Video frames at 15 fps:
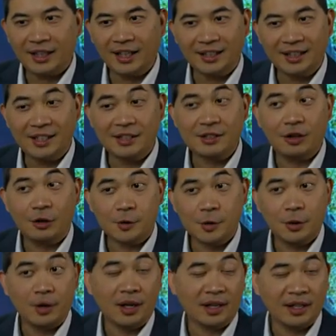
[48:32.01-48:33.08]
and he's also
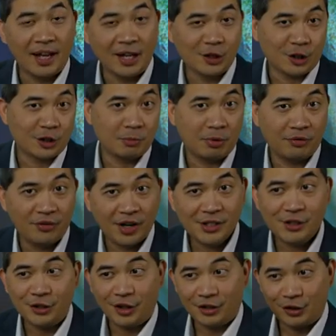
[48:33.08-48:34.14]
like an adjunct
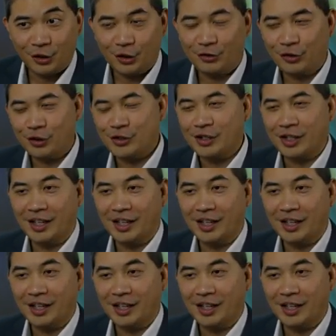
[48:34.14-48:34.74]
professor at the university.